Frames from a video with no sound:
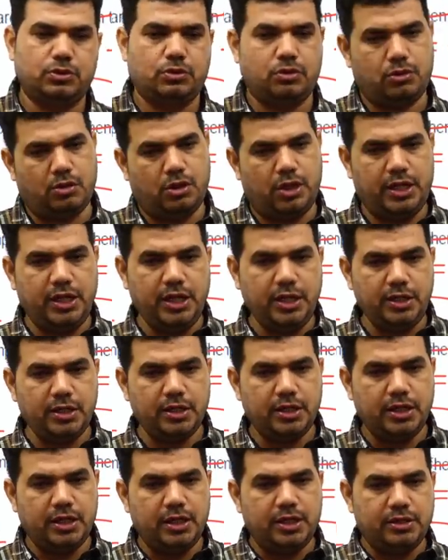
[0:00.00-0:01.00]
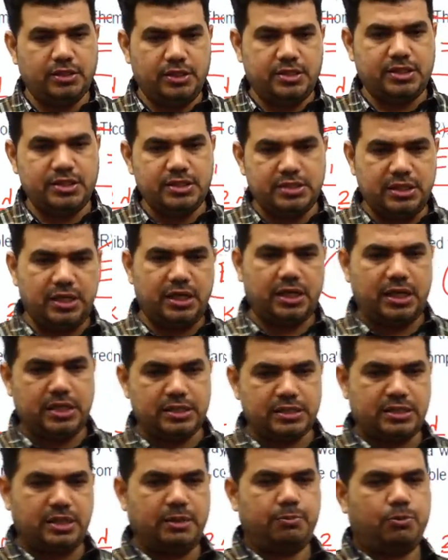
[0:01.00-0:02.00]
Got it? This is the
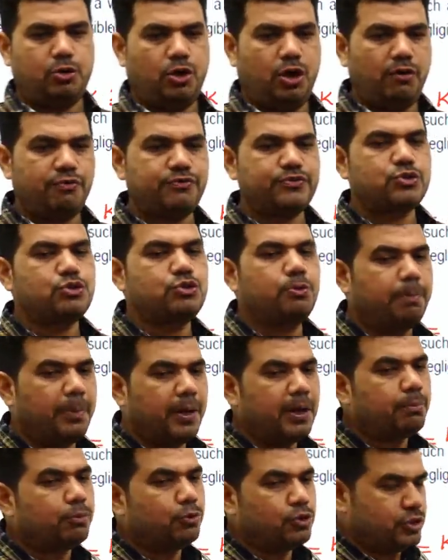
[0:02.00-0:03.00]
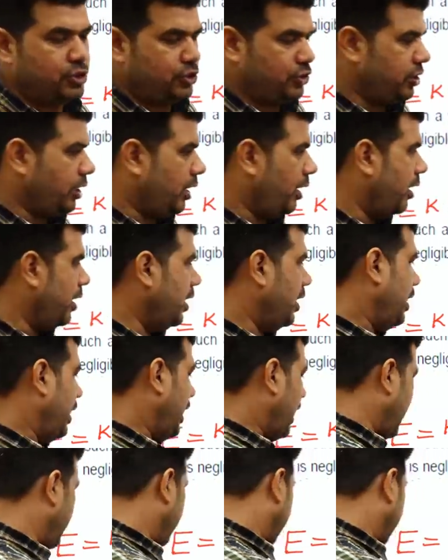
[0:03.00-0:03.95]
concept of superposition. And